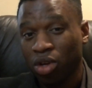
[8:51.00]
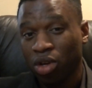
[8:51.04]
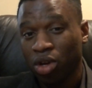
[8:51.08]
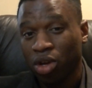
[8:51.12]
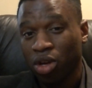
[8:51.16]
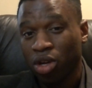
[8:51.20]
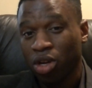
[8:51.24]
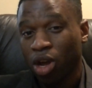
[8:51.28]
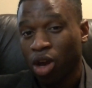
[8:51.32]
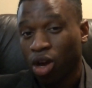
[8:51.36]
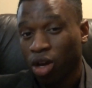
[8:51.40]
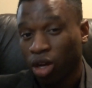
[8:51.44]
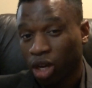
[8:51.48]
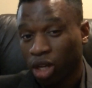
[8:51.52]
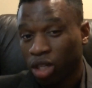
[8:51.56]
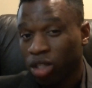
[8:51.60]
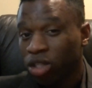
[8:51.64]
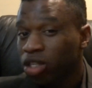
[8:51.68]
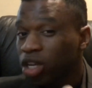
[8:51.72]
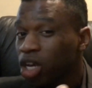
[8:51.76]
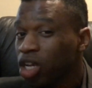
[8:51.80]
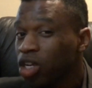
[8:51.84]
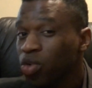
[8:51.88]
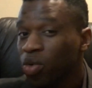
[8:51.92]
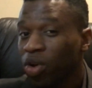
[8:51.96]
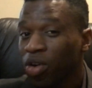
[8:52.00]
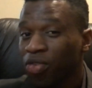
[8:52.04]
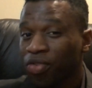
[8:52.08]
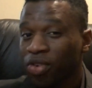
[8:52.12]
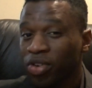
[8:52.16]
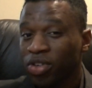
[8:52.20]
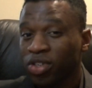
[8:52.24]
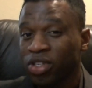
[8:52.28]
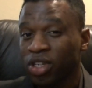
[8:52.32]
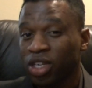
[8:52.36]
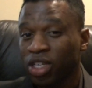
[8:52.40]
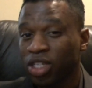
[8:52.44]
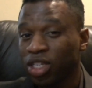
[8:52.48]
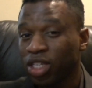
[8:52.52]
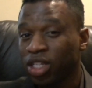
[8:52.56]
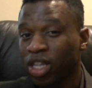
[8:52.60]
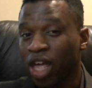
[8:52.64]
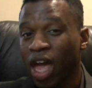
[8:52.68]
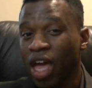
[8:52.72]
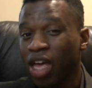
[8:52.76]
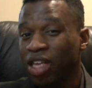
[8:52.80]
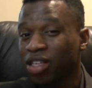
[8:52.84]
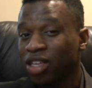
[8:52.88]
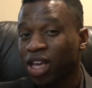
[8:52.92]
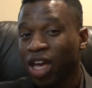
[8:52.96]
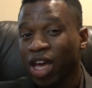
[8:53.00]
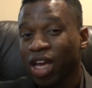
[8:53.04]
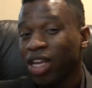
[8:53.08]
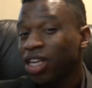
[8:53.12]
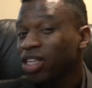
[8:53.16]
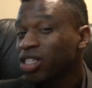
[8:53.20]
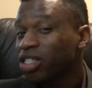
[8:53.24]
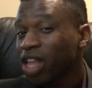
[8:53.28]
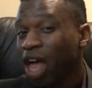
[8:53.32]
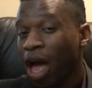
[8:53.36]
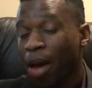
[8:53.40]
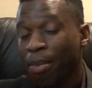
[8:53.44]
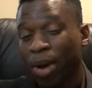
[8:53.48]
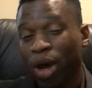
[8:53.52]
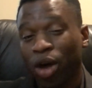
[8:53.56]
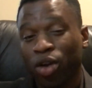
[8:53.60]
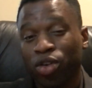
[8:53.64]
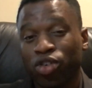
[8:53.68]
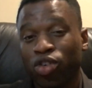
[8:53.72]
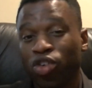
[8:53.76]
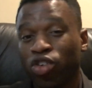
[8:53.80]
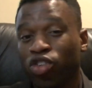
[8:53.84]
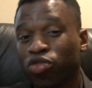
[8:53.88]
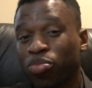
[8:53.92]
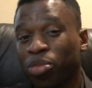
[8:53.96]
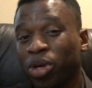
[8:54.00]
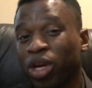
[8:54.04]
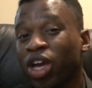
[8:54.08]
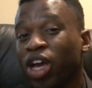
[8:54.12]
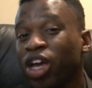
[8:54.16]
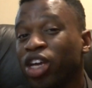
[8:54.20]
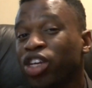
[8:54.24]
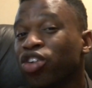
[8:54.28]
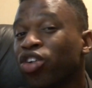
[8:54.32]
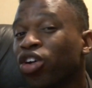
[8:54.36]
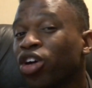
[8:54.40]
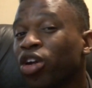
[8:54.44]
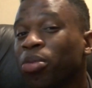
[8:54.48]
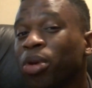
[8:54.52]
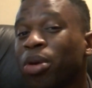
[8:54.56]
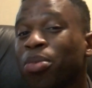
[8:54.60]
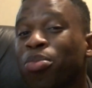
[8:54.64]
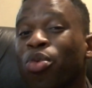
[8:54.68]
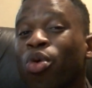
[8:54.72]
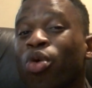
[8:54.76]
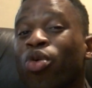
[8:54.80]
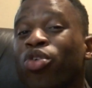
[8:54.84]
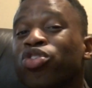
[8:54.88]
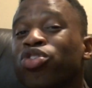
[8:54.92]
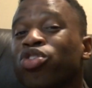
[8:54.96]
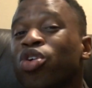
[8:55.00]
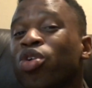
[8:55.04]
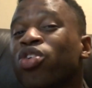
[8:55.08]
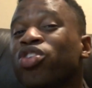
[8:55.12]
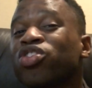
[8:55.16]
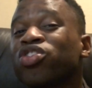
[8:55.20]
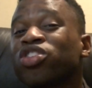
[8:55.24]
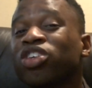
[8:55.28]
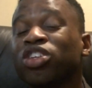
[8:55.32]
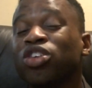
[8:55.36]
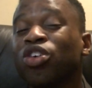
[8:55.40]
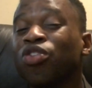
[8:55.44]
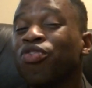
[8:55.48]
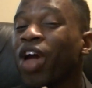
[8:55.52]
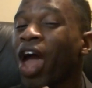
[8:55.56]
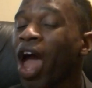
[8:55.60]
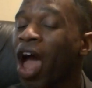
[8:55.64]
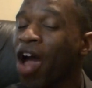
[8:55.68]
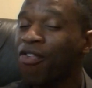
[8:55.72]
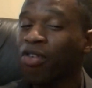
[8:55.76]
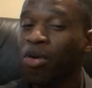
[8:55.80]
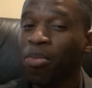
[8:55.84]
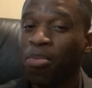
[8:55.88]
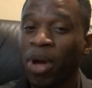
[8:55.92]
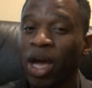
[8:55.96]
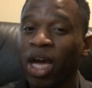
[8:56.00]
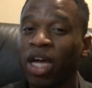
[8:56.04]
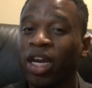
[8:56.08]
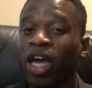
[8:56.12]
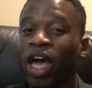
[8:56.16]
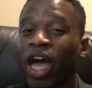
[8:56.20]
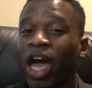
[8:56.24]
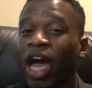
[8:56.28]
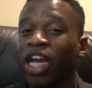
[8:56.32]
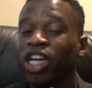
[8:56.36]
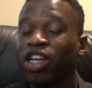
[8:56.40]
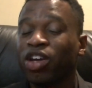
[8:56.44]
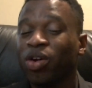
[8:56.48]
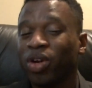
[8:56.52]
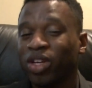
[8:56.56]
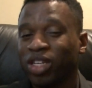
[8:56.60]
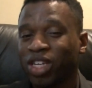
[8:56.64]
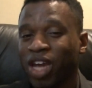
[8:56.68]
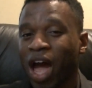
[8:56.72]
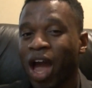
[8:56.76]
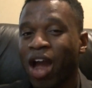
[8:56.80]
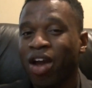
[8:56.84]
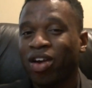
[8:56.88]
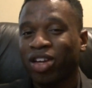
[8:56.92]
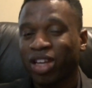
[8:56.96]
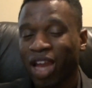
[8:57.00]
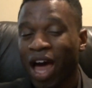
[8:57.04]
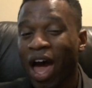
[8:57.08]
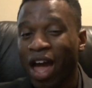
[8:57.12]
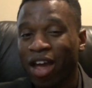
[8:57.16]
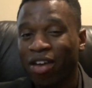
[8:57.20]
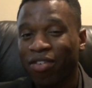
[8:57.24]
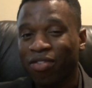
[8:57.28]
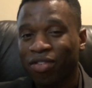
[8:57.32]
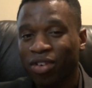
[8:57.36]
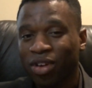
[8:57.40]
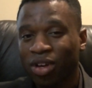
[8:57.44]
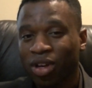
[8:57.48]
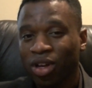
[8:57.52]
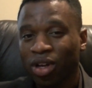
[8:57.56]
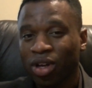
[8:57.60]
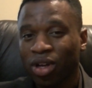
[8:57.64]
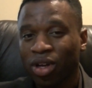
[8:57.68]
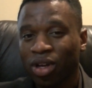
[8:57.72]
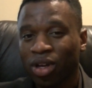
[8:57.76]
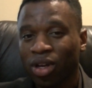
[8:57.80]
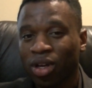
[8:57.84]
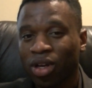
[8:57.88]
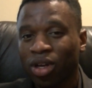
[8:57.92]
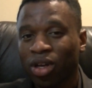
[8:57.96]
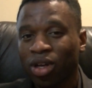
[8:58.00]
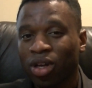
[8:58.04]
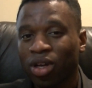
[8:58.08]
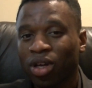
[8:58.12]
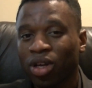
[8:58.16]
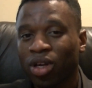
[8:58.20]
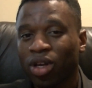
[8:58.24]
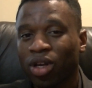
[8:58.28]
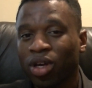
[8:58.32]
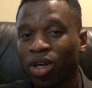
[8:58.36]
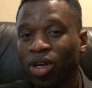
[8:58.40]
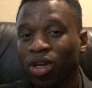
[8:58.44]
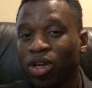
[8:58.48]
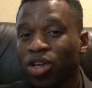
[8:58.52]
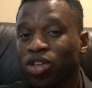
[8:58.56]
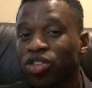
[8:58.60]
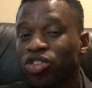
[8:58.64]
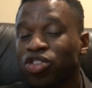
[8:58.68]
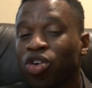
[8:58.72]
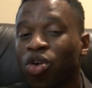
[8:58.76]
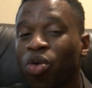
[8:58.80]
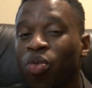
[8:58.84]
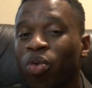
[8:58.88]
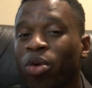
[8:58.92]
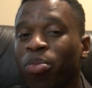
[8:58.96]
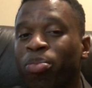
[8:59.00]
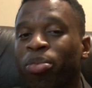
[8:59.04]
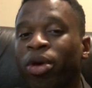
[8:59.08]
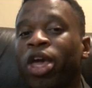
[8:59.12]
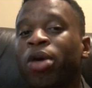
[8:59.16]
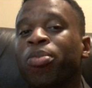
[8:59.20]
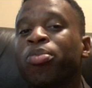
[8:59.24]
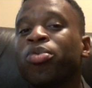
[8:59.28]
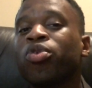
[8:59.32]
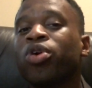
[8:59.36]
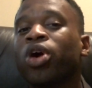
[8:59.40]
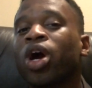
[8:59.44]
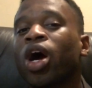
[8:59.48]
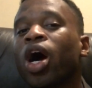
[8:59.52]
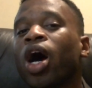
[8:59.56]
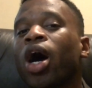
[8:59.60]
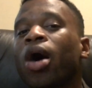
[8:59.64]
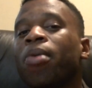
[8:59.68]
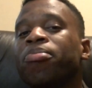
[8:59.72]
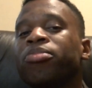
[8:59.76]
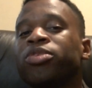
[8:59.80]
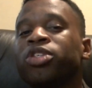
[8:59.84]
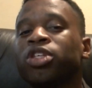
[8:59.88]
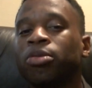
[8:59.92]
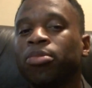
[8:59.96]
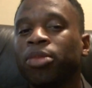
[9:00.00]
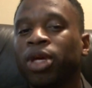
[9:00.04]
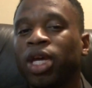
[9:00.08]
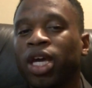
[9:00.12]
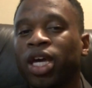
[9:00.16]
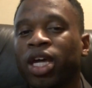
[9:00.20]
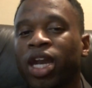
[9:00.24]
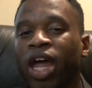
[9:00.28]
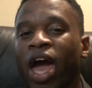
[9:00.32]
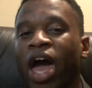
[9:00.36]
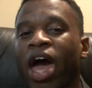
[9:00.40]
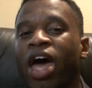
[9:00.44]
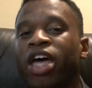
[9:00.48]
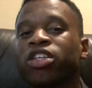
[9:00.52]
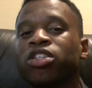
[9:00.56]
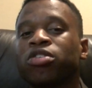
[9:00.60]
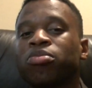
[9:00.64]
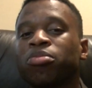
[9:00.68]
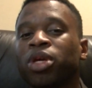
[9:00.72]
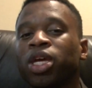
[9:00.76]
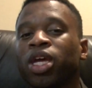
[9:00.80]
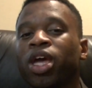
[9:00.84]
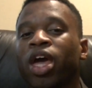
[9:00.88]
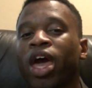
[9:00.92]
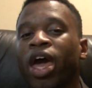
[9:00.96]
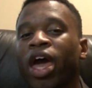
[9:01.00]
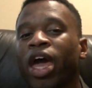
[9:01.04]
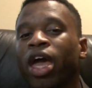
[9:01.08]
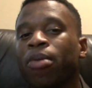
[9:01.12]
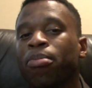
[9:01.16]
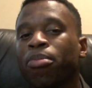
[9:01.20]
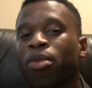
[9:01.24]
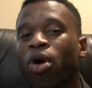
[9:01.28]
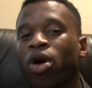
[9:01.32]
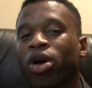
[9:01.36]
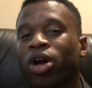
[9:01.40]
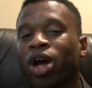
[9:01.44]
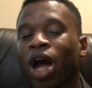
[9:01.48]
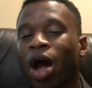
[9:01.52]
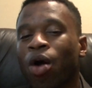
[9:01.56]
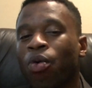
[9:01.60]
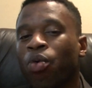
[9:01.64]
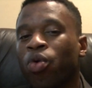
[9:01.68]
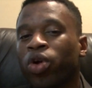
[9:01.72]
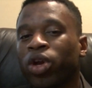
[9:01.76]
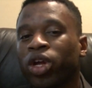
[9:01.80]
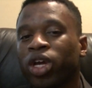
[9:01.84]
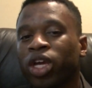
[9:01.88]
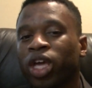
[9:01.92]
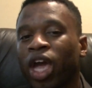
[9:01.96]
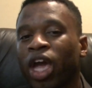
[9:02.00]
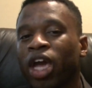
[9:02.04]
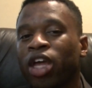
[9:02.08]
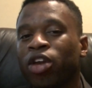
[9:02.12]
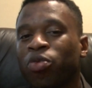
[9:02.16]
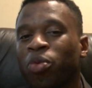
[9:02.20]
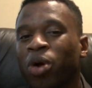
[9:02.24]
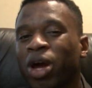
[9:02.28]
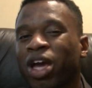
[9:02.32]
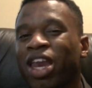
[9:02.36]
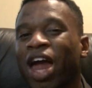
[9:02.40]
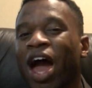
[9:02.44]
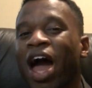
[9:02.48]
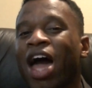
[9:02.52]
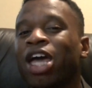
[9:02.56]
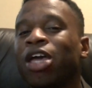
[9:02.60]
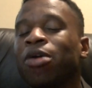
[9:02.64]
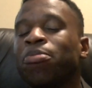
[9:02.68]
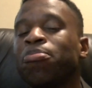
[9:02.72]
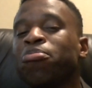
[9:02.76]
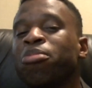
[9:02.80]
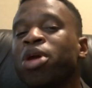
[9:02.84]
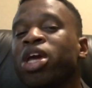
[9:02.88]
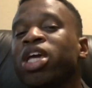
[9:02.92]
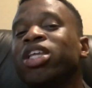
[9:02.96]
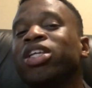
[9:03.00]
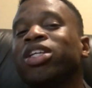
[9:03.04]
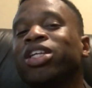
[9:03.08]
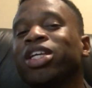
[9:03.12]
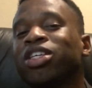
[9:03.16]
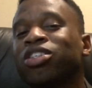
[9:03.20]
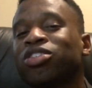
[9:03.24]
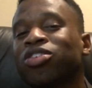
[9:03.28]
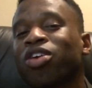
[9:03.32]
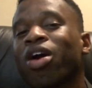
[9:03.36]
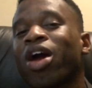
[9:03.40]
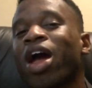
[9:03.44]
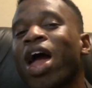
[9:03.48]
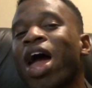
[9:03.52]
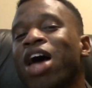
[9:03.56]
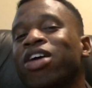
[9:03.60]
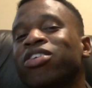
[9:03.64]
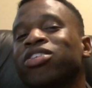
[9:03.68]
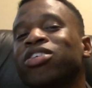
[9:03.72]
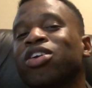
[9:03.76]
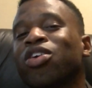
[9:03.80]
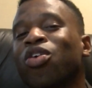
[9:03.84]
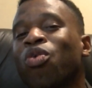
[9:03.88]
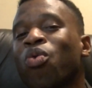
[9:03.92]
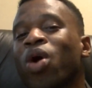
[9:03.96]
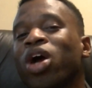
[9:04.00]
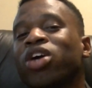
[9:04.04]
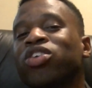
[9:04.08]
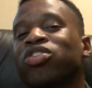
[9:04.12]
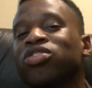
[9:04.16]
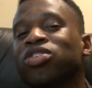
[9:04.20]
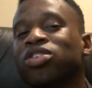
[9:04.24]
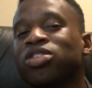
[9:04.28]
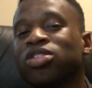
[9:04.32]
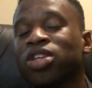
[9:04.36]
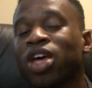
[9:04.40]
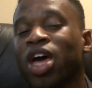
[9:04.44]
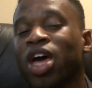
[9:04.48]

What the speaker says: Now, continue it for 60 days. It's not malnourishment. You're going to be more nourished than you've ever been in your entire life. So when people come to me and ask me, hey, Mark, I want to gain weight, I immediately start asking questions